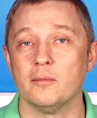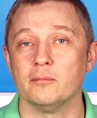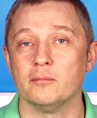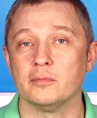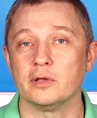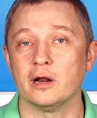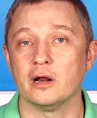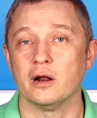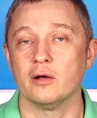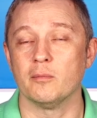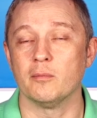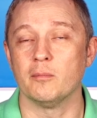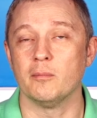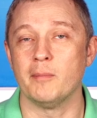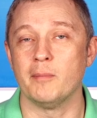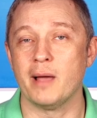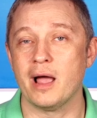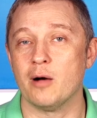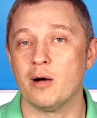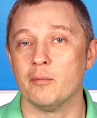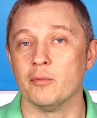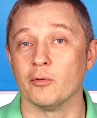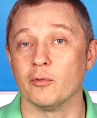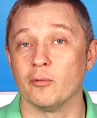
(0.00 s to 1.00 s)
you know,
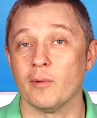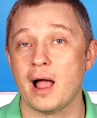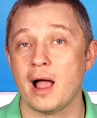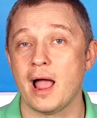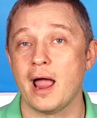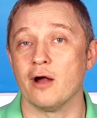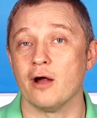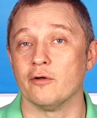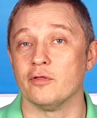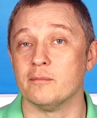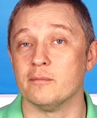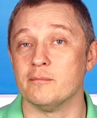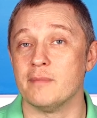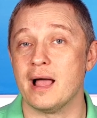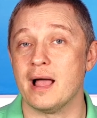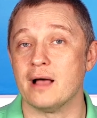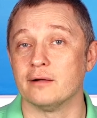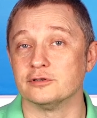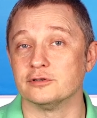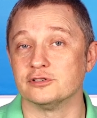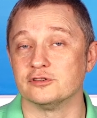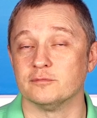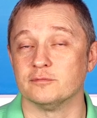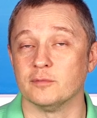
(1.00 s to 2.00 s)
Mount Moriah, or the
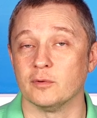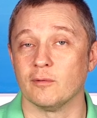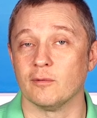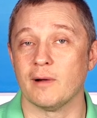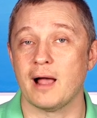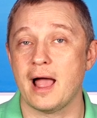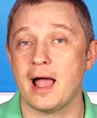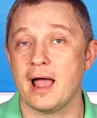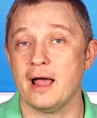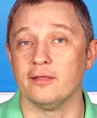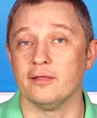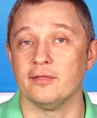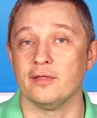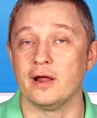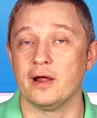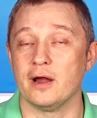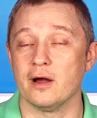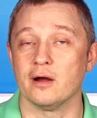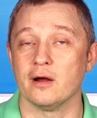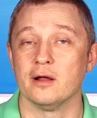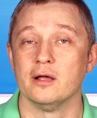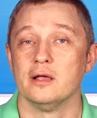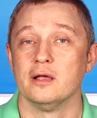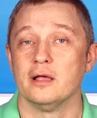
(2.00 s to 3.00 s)
mountains of Moriah
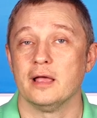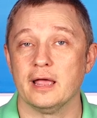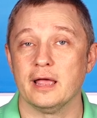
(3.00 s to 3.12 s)
there